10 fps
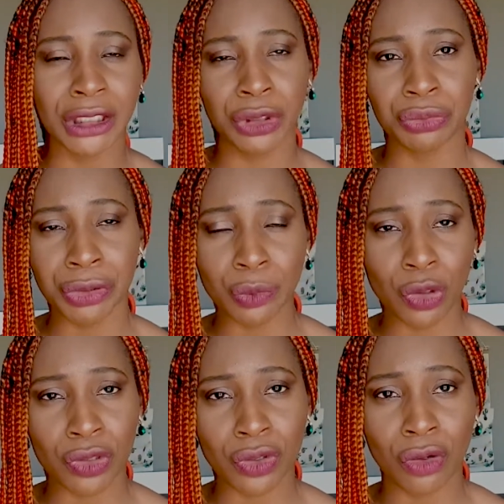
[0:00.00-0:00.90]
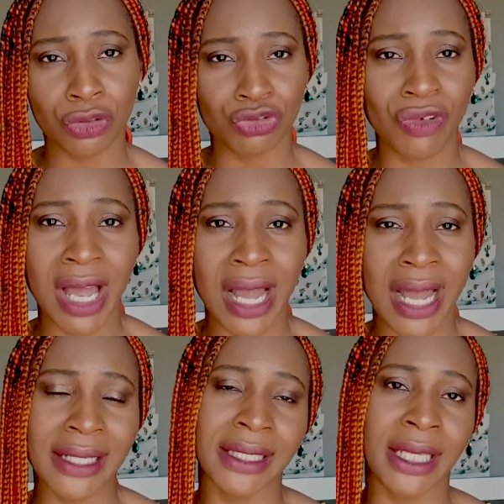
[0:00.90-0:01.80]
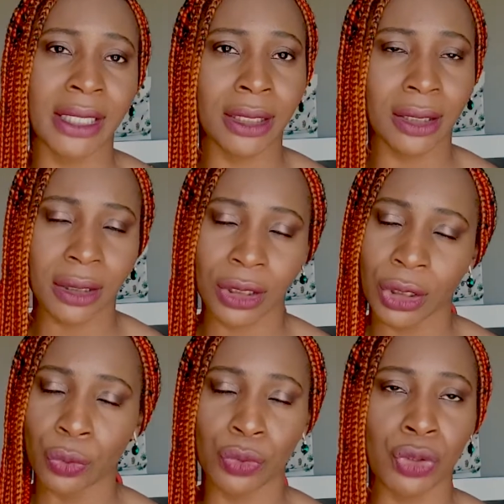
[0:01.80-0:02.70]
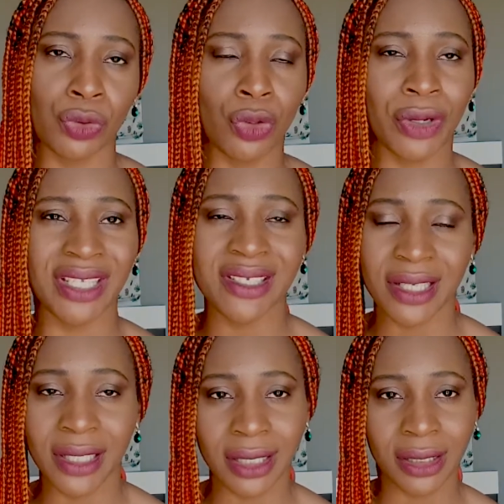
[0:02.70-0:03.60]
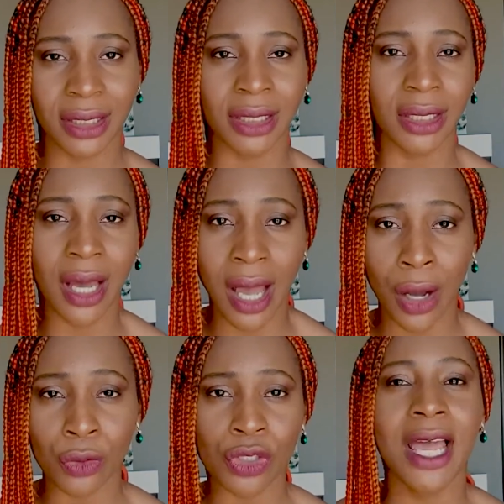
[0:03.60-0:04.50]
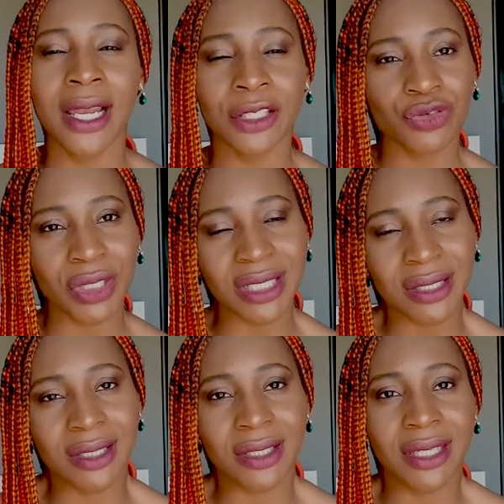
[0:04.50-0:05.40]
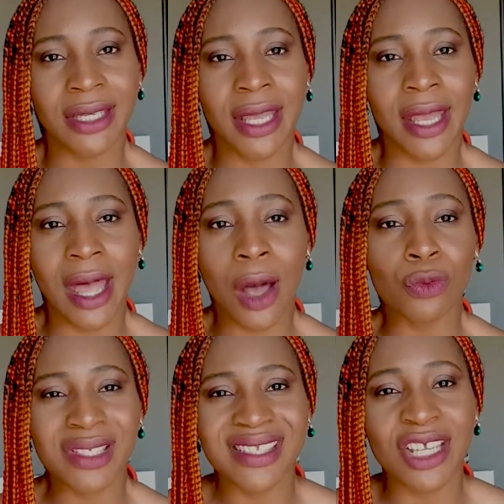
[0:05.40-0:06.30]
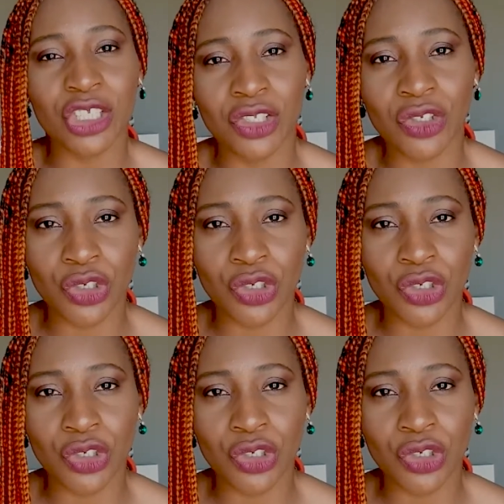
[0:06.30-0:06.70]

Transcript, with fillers: a three months contract and then they will do your internet in the house electricity here i won't say it's